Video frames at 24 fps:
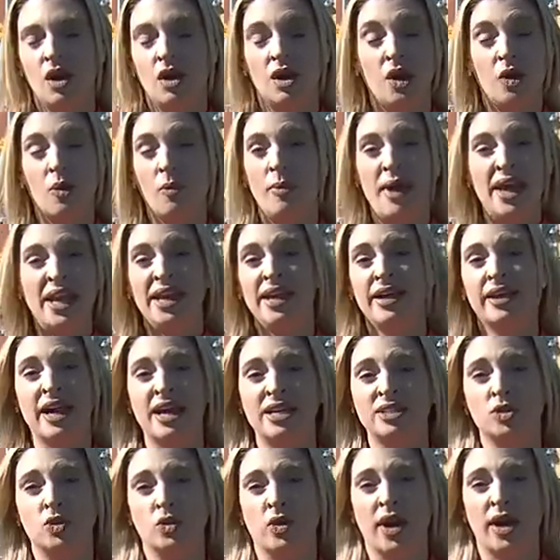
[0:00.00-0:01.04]
No, many
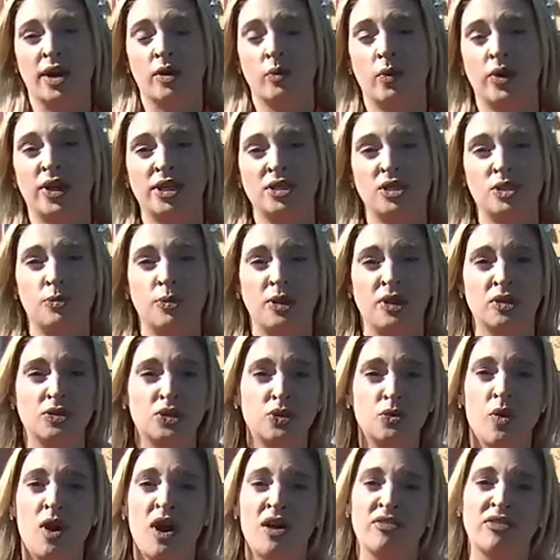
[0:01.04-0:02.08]
guests, Greg, we spoke
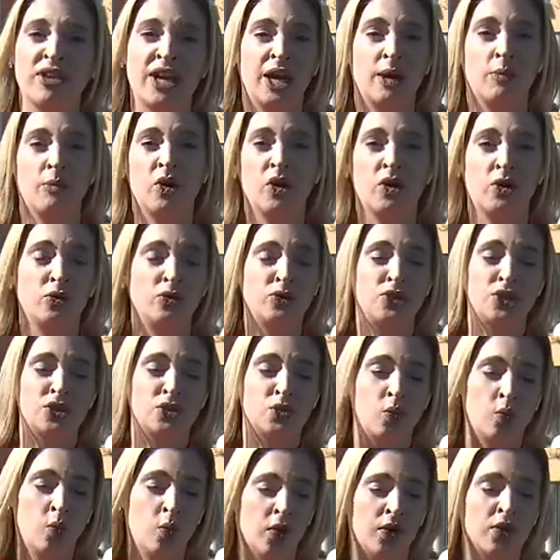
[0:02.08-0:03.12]
to off camera who
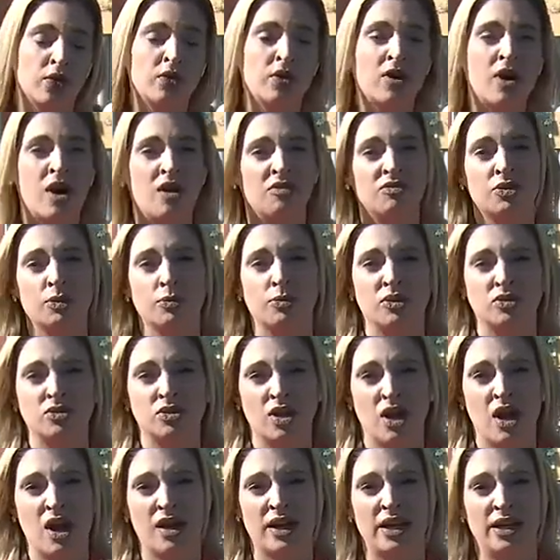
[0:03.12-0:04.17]
just weren't comfortable
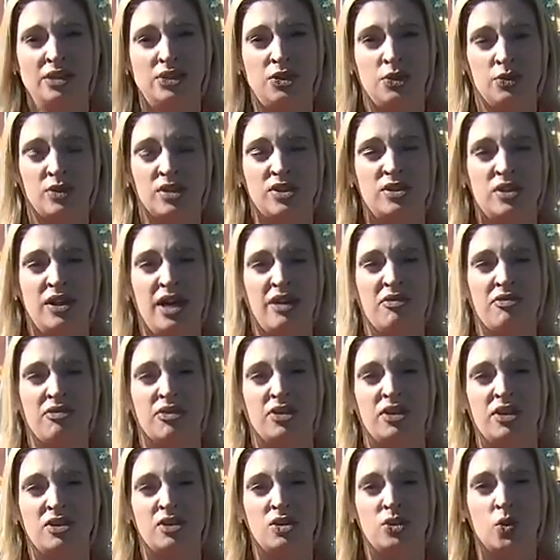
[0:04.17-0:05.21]
talking to us today for
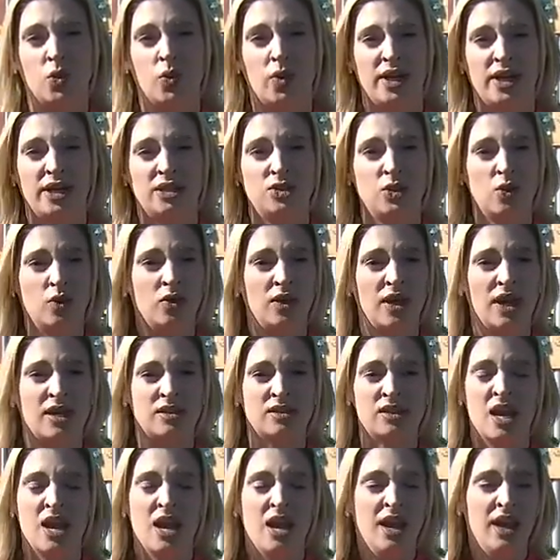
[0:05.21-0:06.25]
this story told
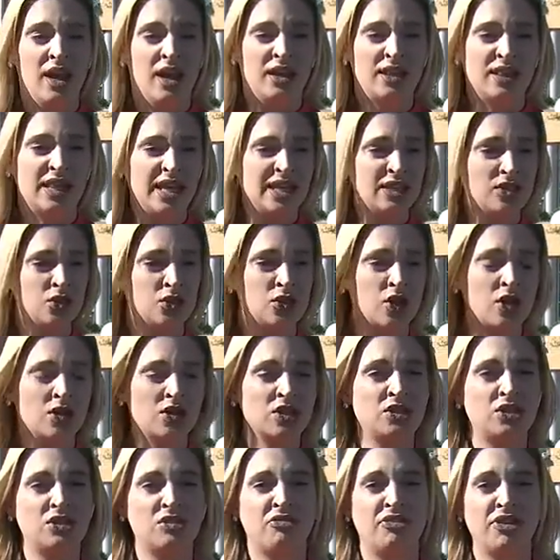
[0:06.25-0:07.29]
us they
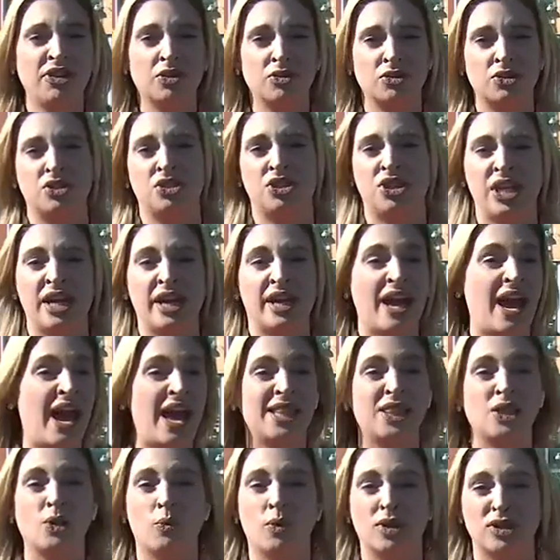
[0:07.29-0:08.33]
started to feel sick
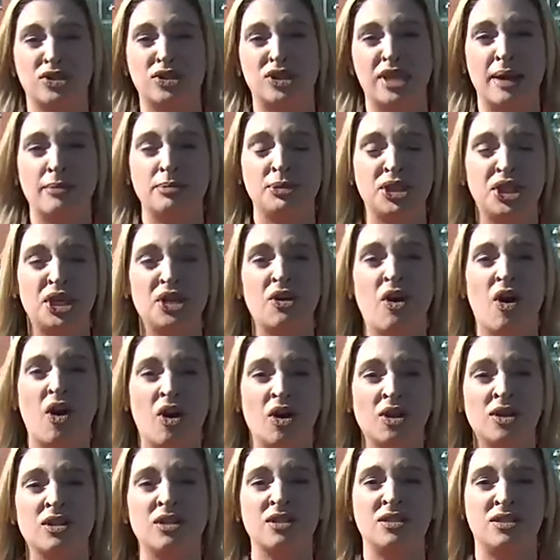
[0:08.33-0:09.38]
at the reception
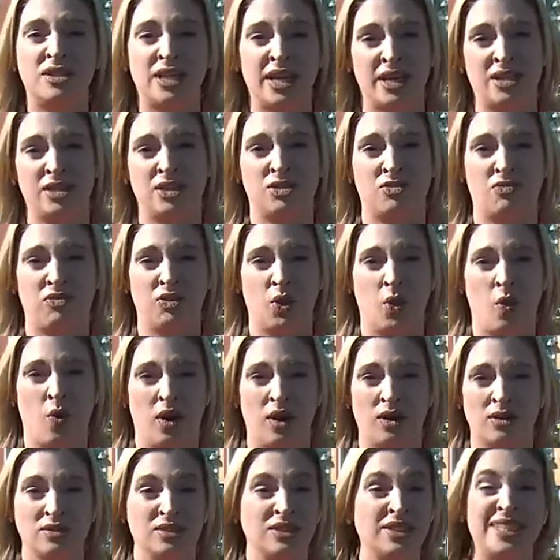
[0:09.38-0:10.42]
on the dance
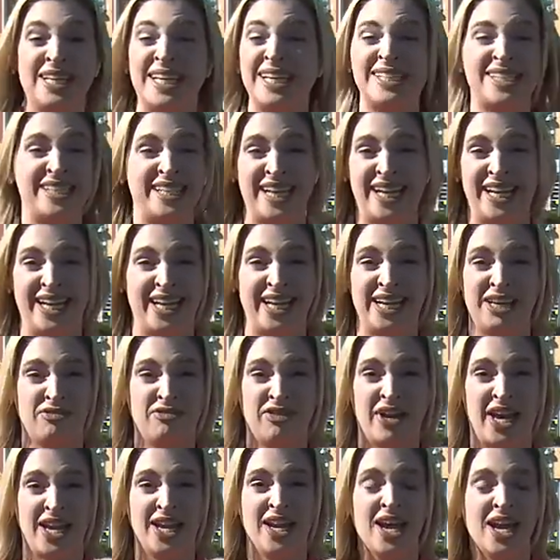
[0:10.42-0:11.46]
floor, dizzy
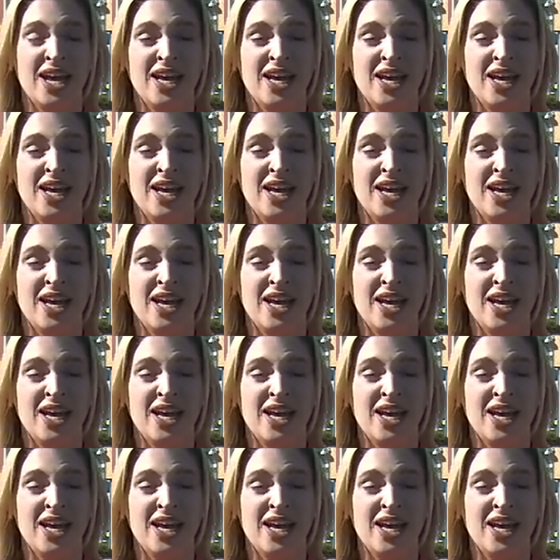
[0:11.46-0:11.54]
even.